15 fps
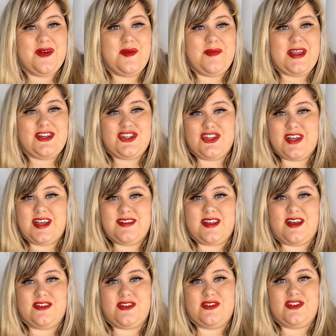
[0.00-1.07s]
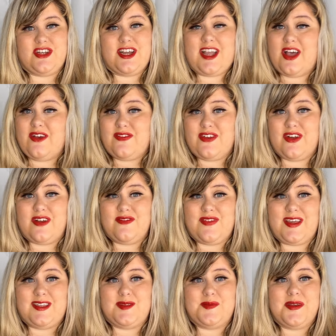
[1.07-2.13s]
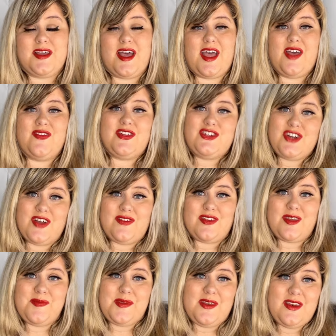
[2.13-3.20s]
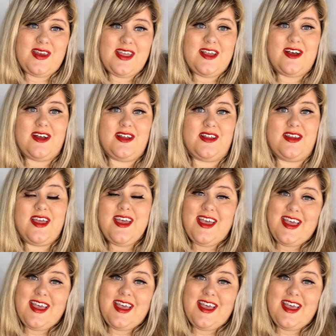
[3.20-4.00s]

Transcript: And make sure you guys also check out, if you're on Facebook, I have a travel community called